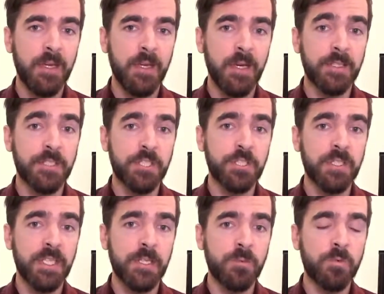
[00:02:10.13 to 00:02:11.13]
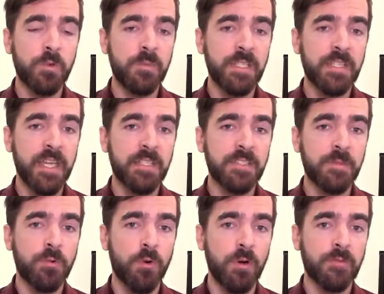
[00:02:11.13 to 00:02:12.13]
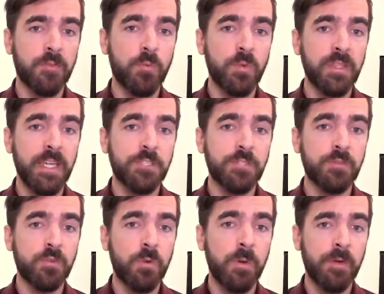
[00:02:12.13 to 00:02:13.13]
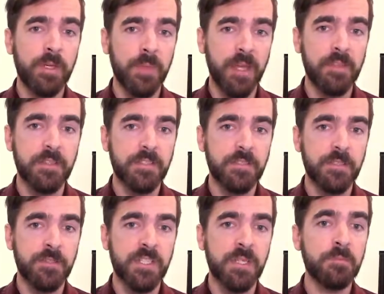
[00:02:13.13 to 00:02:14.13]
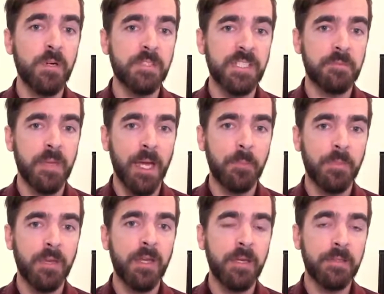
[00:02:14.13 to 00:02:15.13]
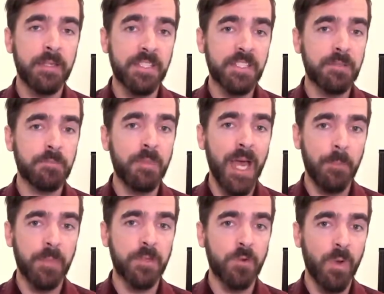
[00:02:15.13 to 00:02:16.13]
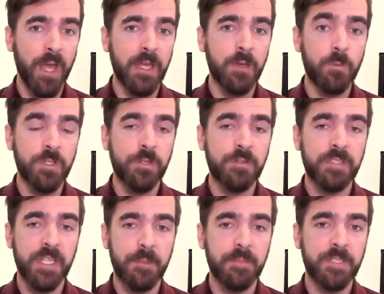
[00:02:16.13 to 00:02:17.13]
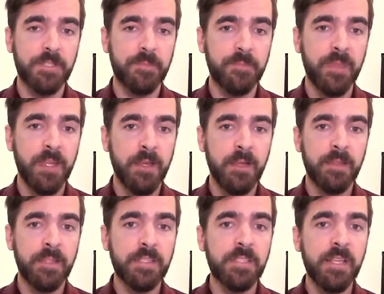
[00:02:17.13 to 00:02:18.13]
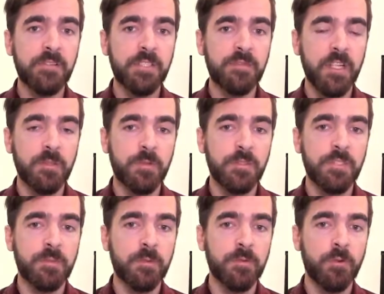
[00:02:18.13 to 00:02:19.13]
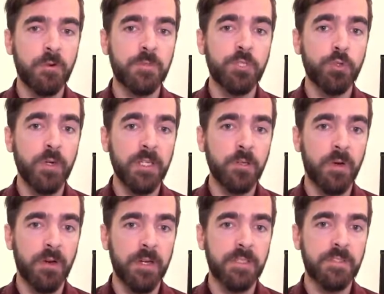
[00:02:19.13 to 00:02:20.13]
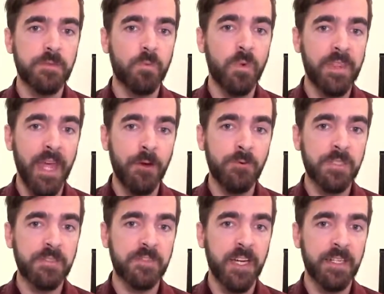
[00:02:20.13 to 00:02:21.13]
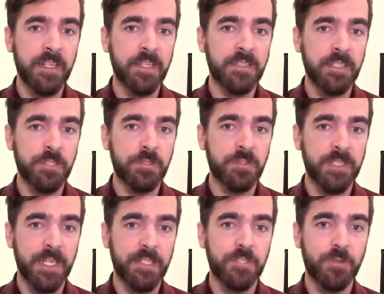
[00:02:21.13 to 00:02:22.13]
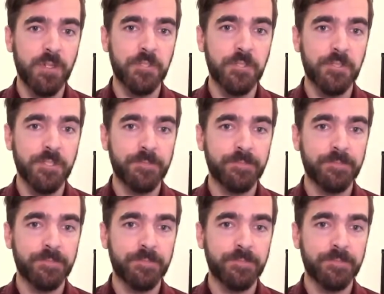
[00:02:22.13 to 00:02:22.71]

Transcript: Additionally, Room has gained support for relational query methods using multi-map, nested map and array return types. This allows developers to perform join queries without defining additional data structures.